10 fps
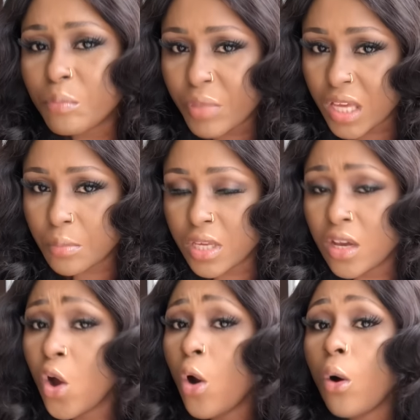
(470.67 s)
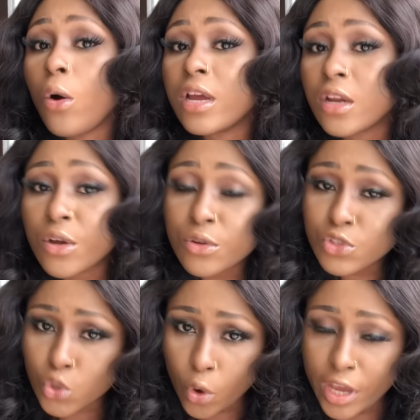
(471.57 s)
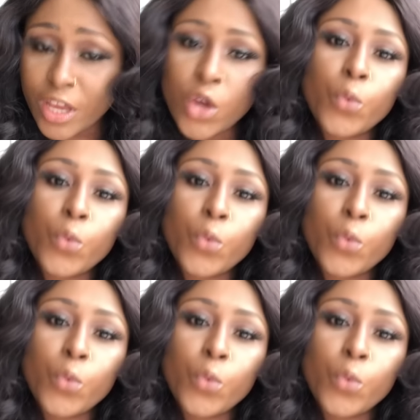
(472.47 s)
baby or a little toy,